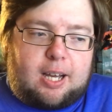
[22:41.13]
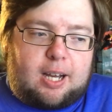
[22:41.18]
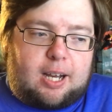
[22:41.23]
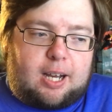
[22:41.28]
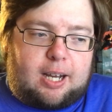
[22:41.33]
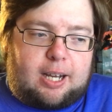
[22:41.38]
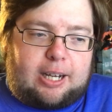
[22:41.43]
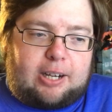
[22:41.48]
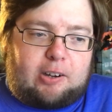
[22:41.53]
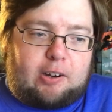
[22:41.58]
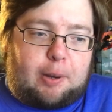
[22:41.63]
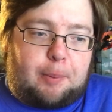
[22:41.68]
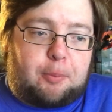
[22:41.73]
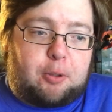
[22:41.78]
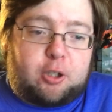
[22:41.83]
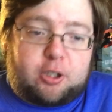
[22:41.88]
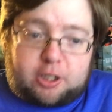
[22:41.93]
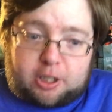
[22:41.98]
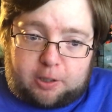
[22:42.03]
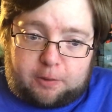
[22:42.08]
how I'm
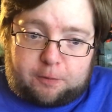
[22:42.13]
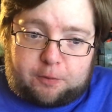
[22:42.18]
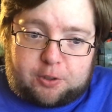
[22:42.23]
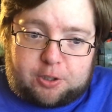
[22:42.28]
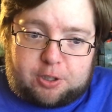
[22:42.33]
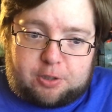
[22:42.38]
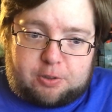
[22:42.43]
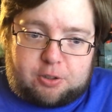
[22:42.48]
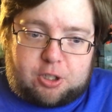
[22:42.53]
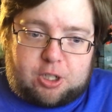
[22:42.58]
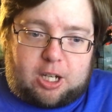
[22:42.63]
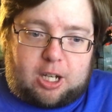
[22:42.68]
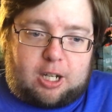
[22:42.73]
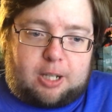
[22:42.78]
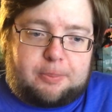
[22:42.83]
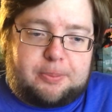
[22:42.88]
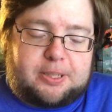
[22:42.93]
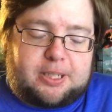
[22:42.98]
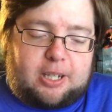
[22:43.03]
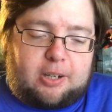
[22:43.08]
looking for new
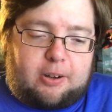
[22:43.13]
jobs,